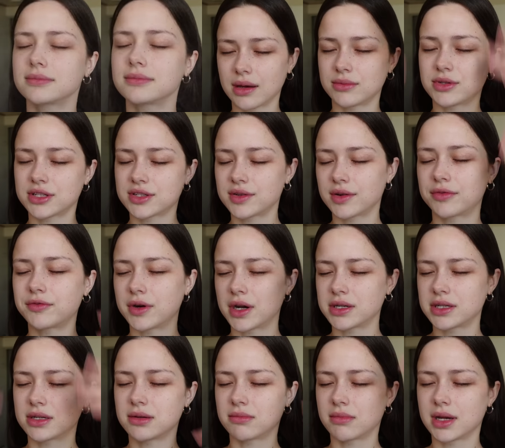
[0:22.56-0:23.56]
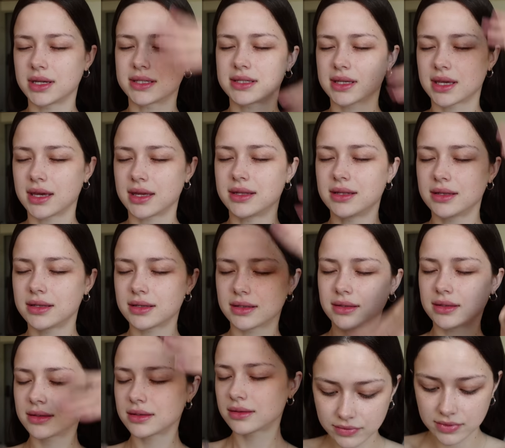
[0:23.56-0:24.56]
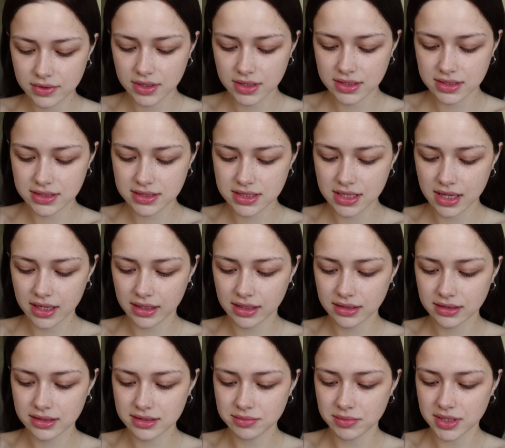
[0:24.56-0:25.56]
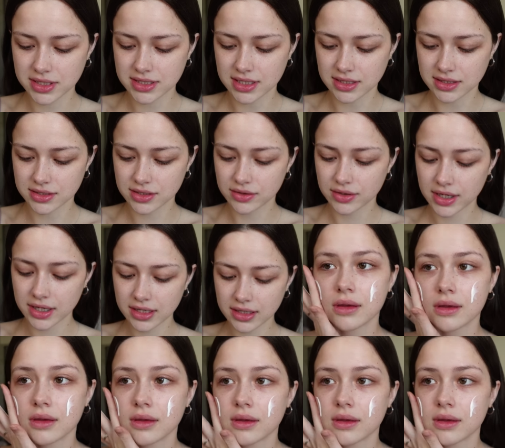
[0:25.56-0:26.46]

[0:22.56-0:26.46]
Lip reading: I'm just refreshing my skin. Second is my sunscreen.